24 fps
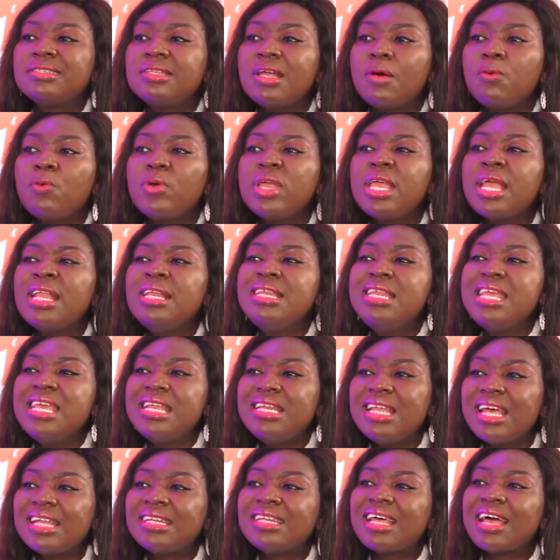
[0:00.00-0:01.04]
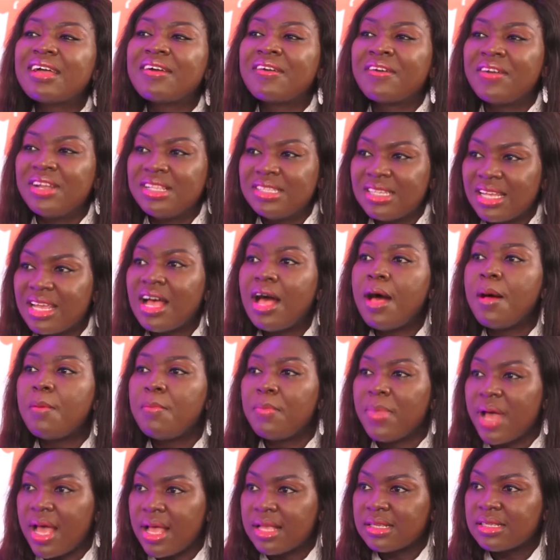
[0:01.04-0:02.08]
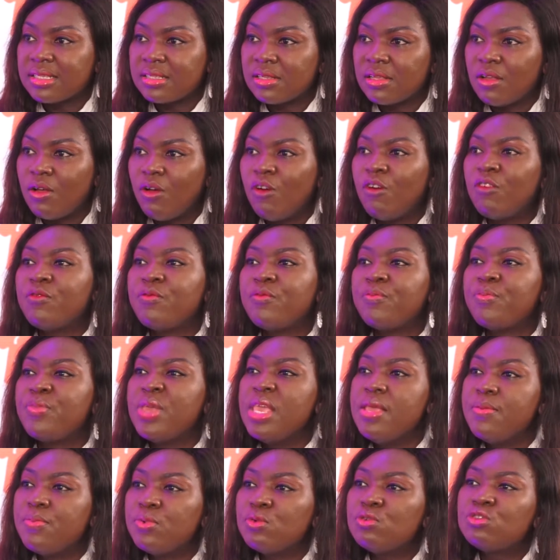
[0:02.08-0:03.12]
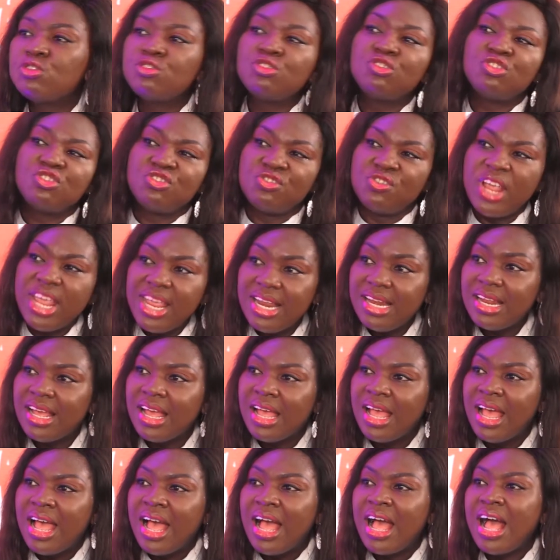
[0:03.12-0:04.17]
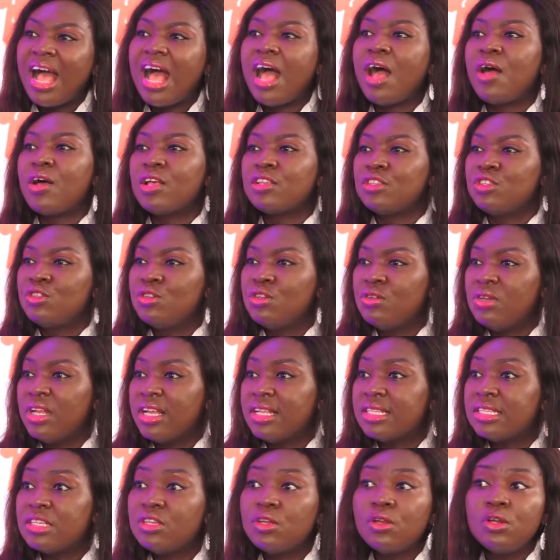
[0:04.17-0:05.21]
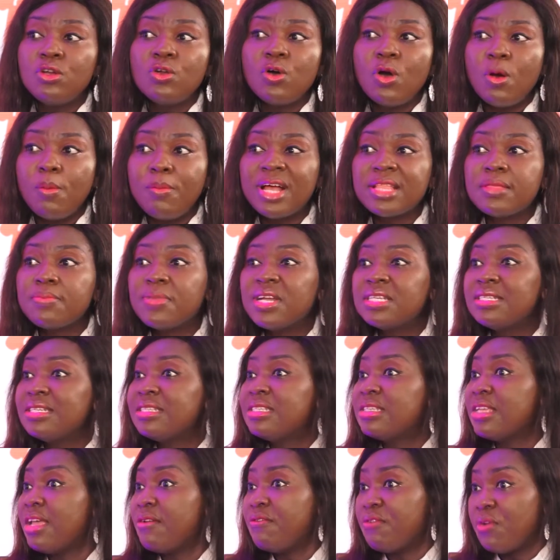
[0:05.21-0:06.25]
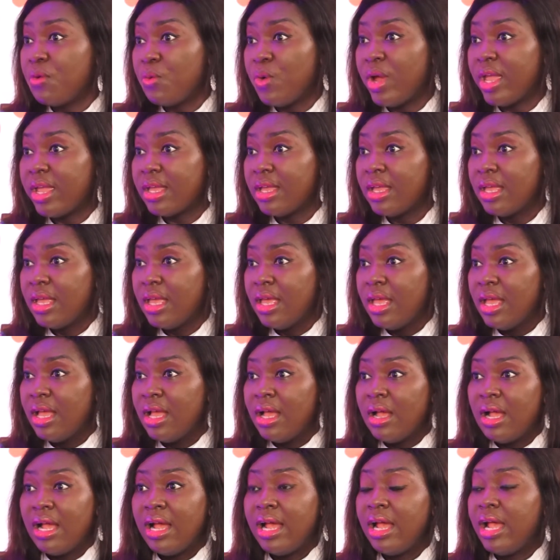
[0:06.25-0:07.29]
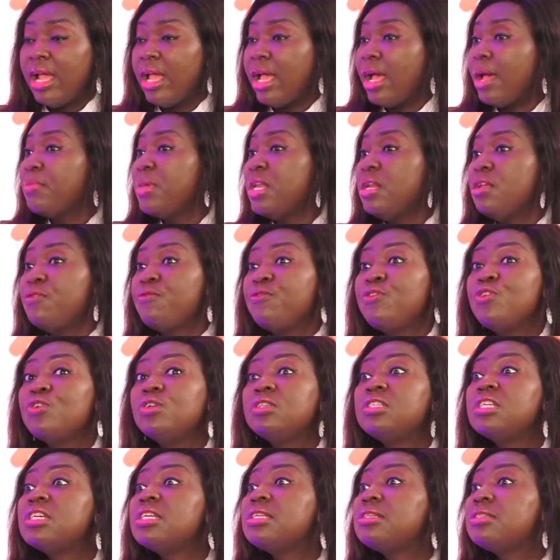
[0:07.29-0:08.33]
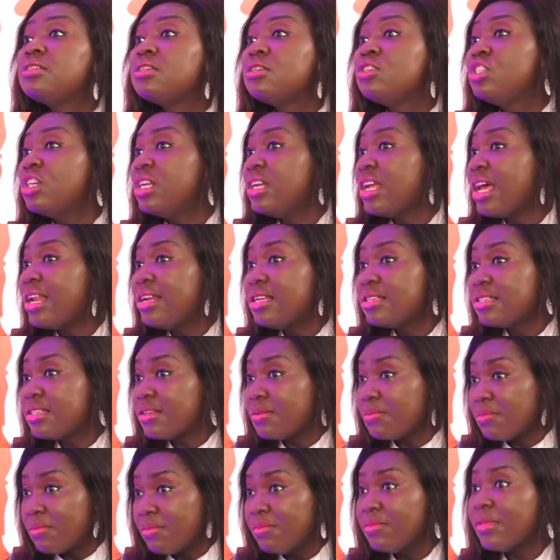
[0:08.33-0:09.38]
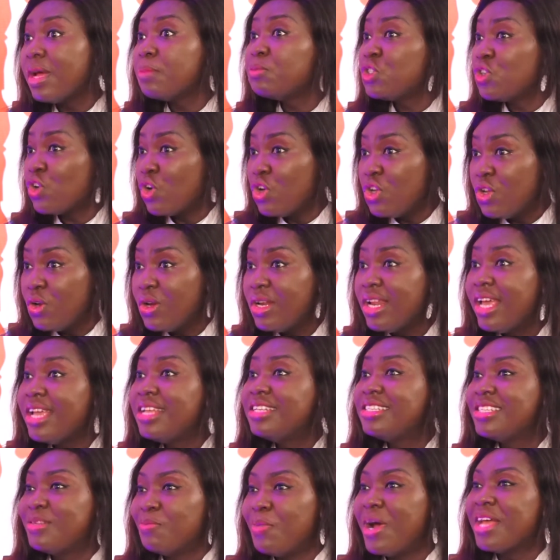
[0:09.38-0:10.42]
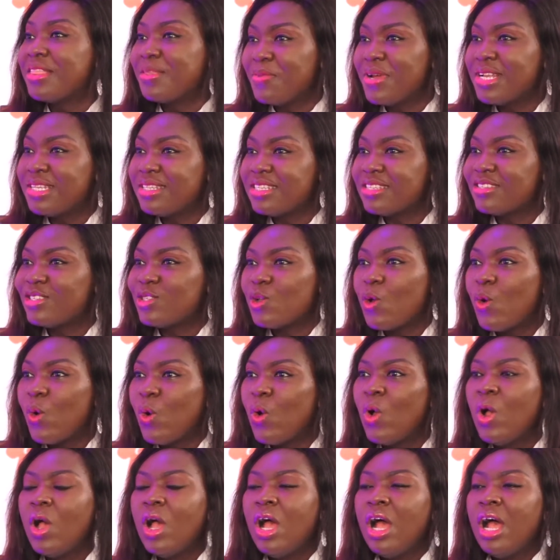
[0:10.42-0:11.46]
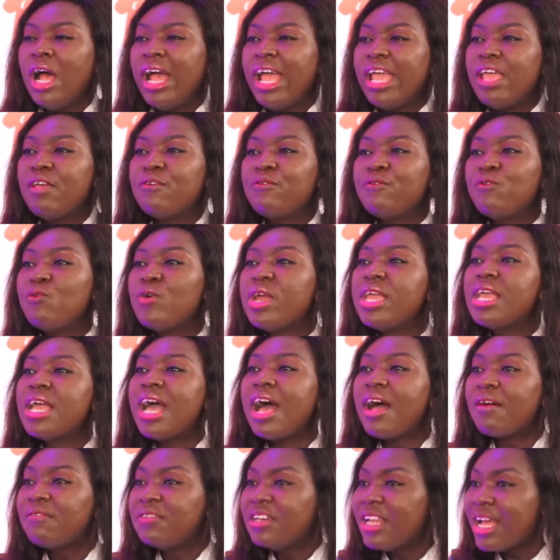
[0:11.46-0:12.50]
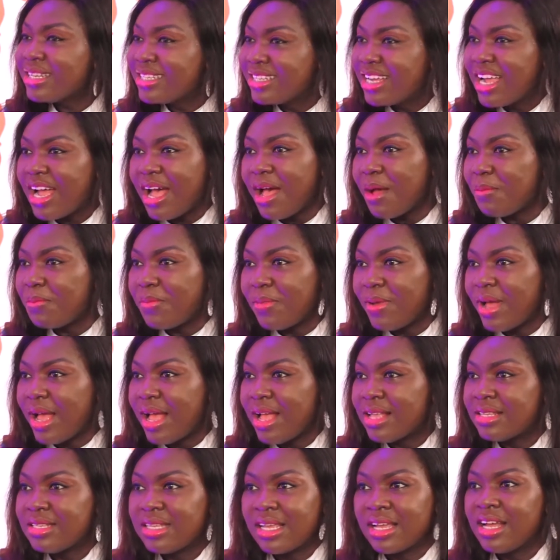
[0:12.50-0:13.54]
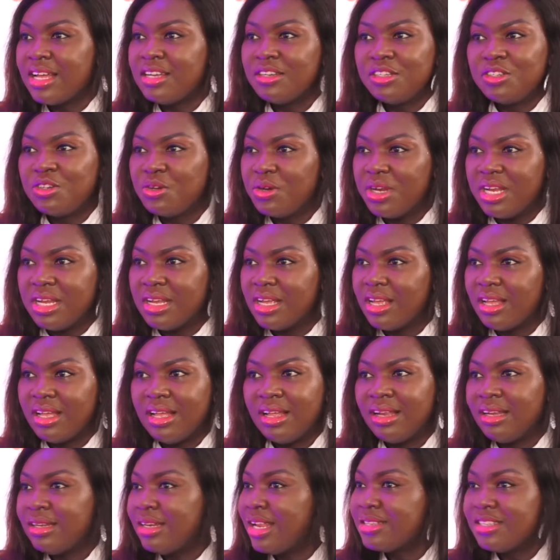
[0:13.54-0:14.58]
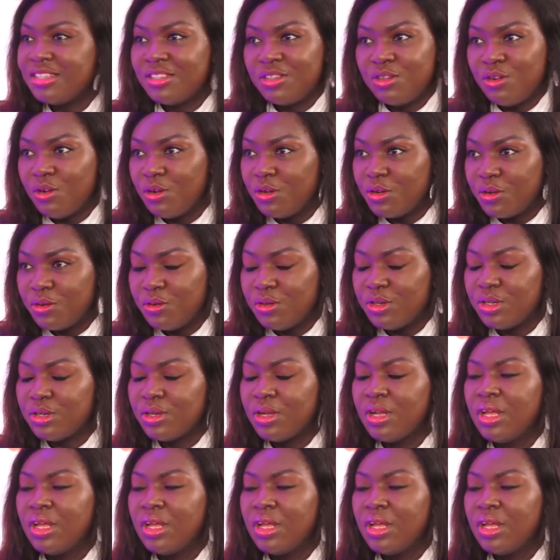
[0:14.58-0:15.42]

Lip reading: that we needed that critical mass of people to train our students. You know, mathematics is everywhere. Yes. I mean, if you did journalism, I'm sure you learned mathematics. So if we have that gap as a country, that is not good.